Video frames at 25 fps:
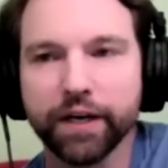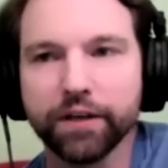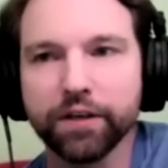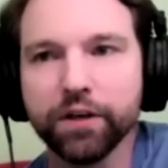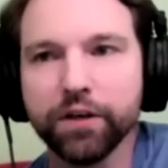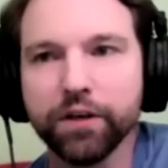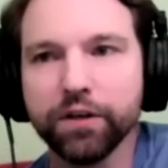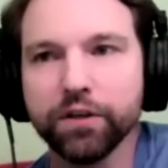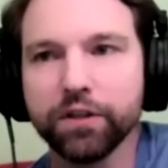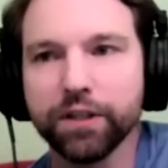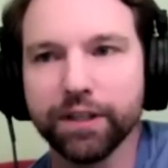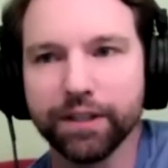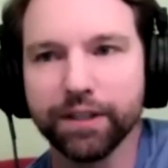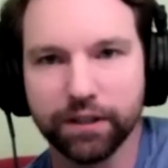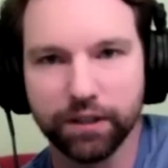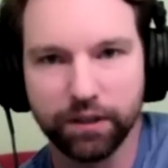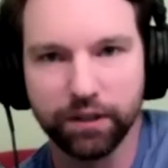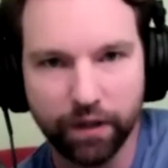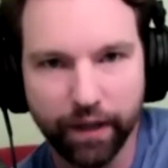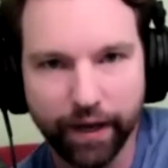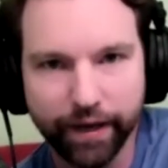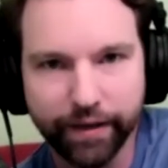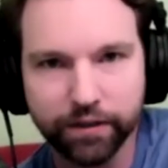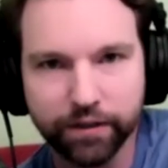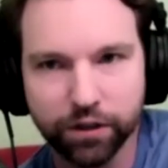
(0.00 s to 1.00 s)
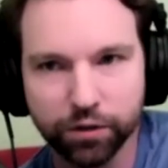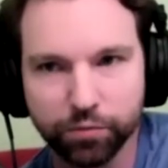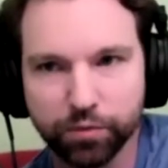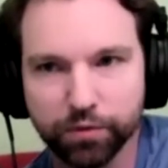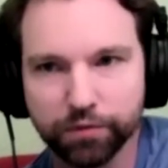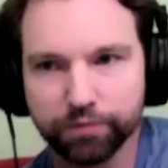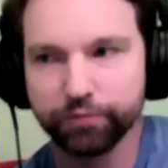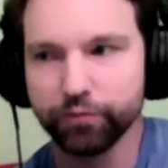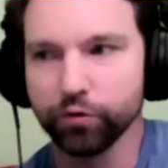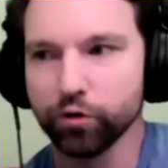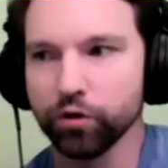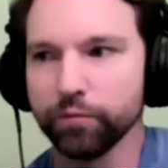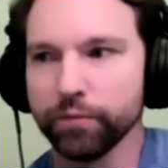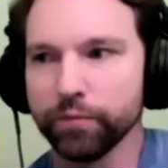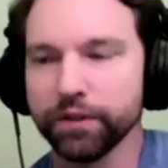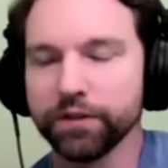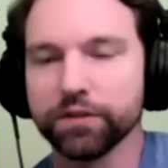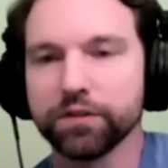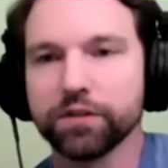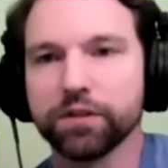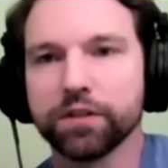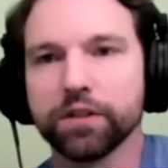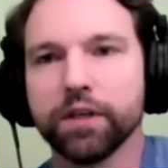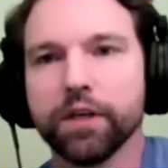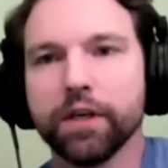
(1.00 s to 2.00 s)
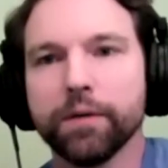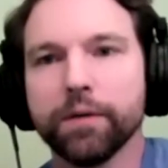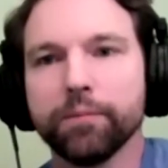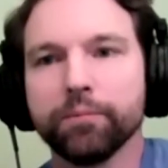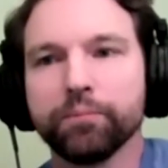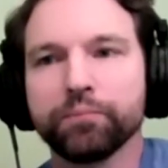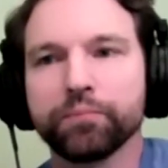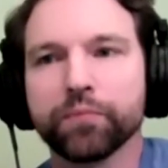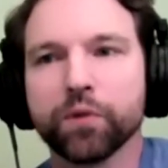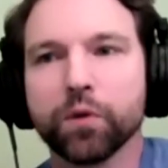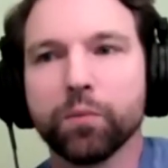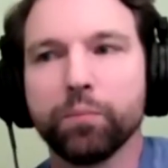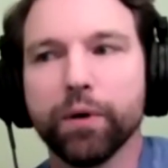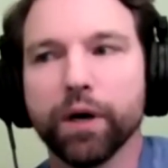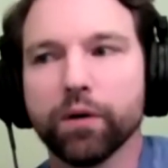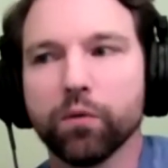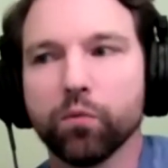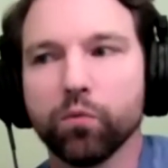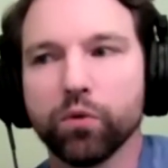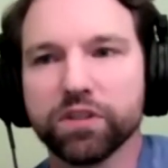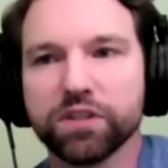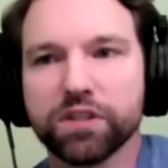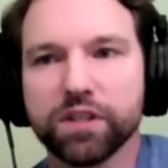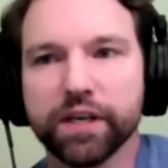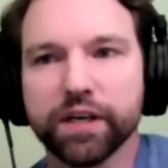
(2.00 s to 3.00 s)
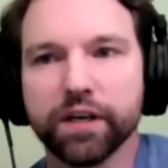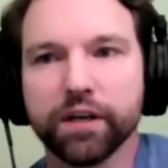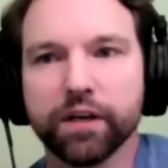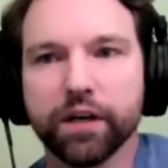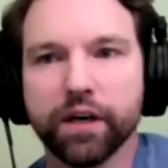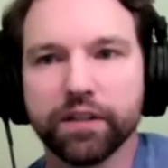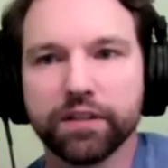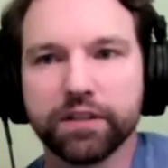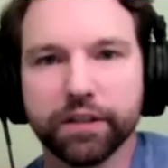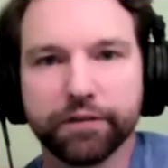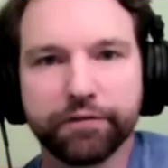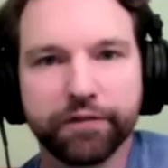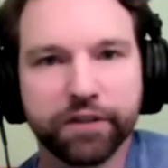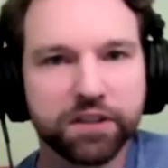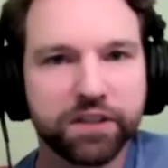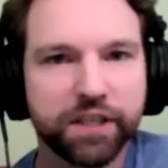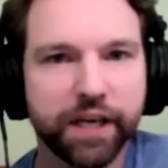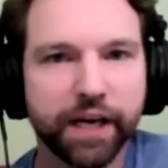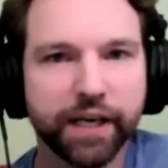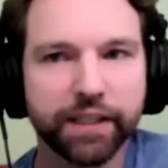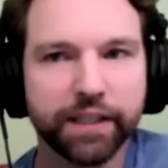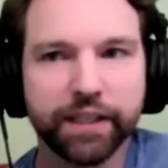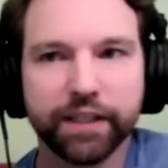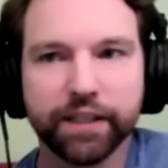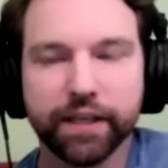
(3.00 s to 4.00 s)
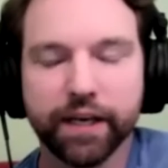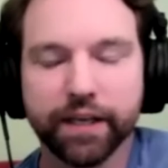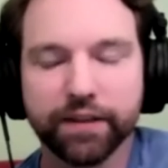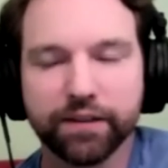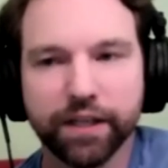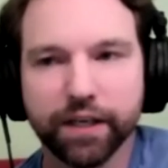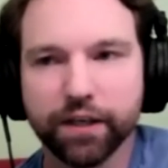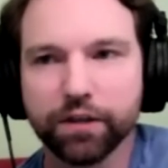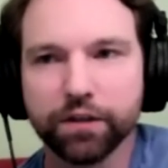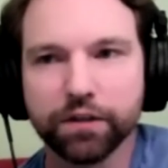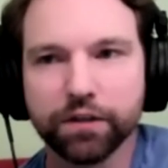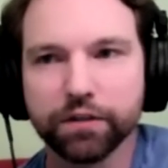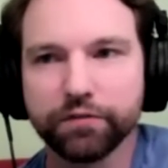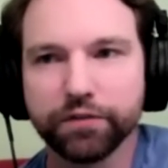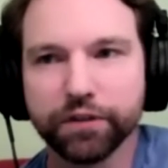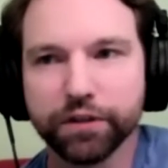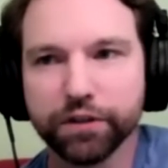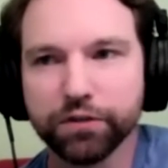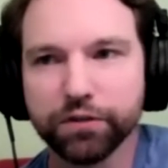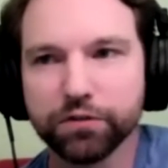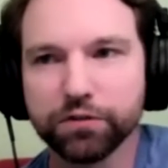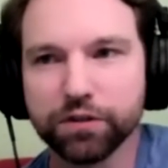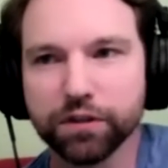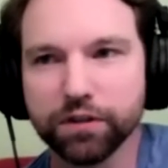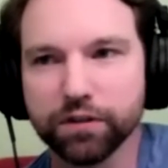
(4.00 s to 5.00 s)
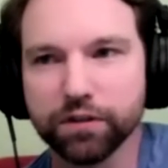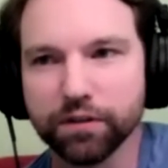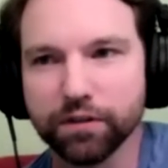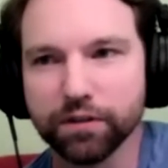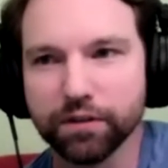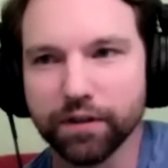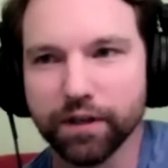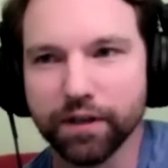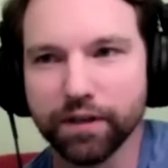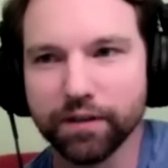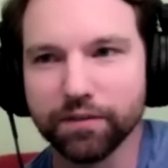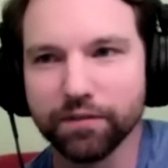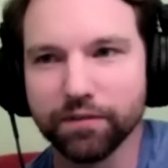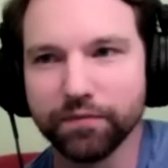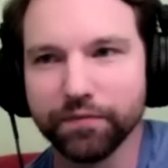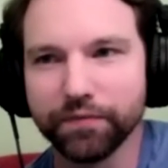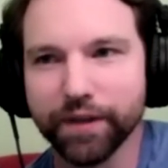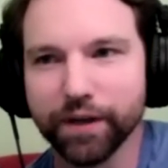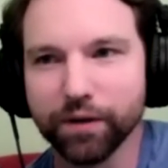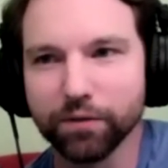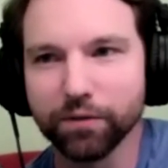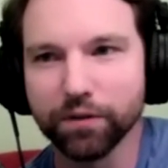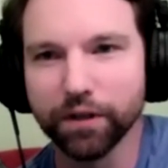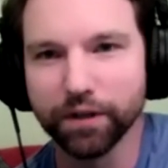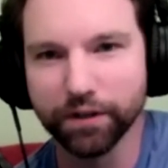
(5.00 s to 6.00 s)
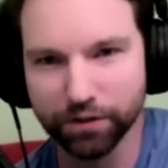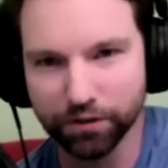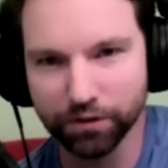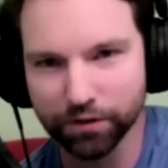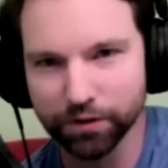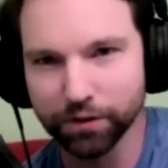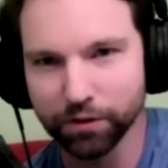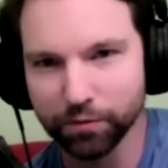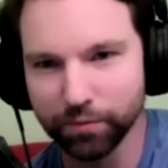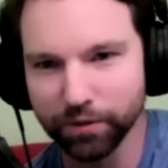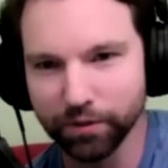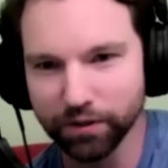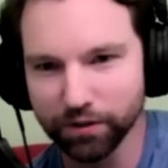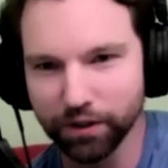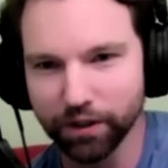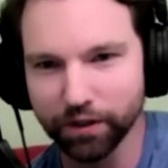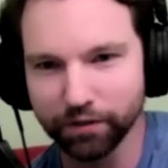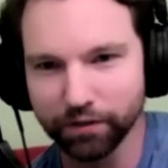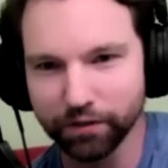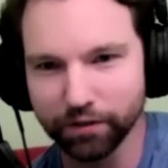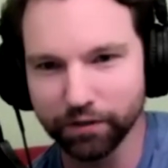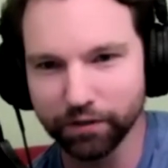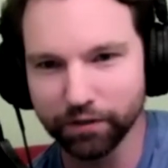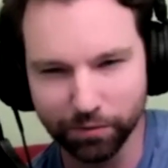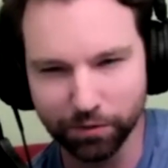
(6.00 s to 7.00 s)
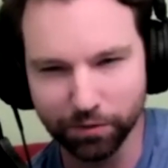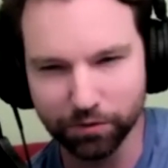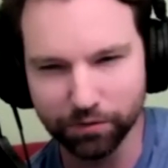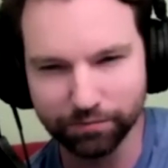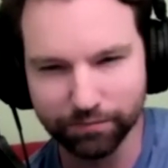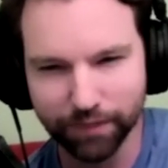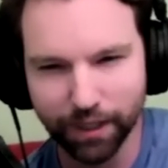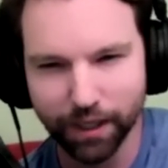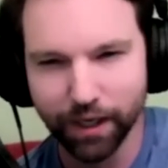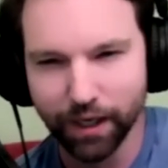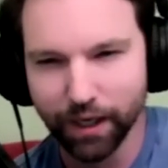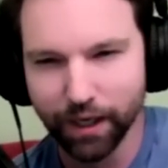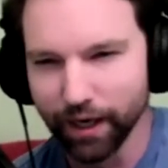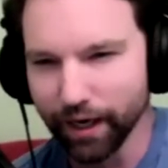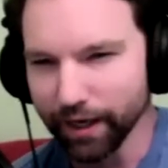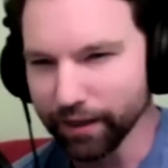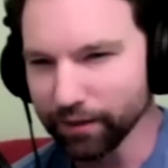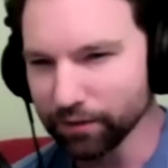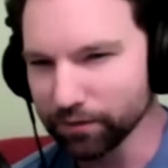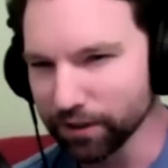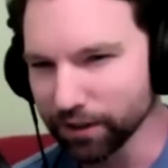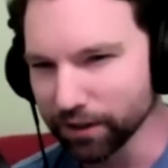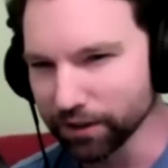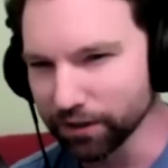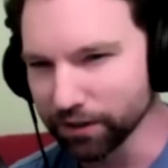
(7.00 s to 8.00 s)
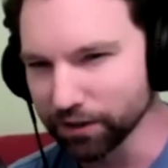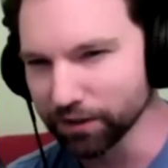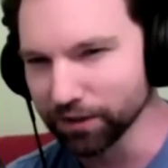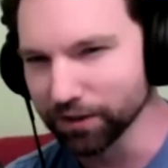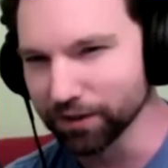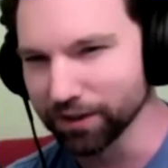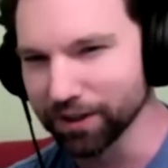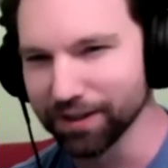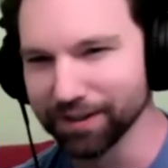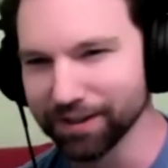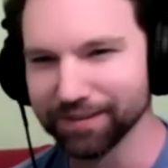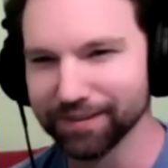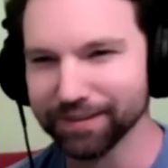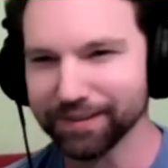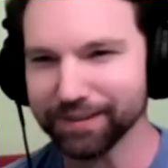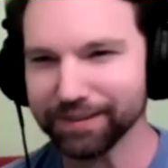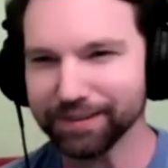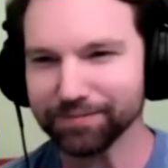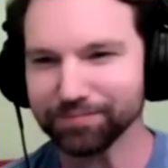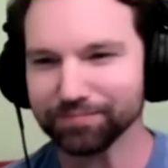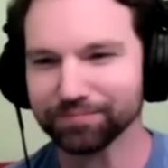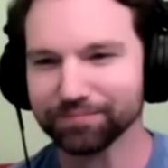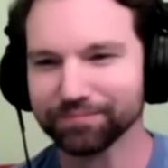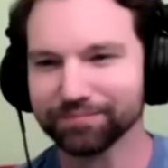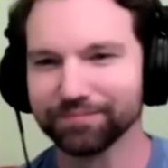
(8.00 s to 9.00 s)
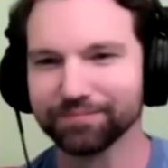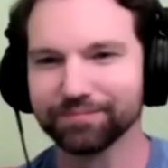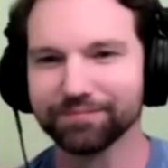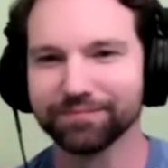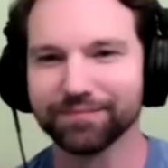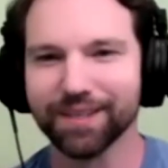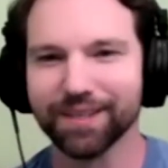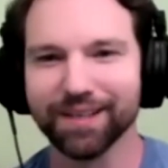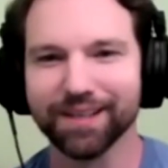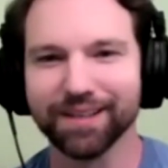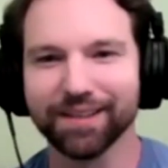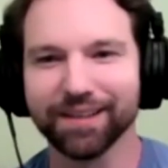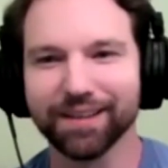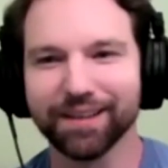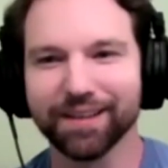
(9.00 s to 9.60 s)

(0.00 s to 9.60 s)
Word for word: I know you didn't like the performance but was there a different technique they could have used and and they were like you're going to be a lot of trouble because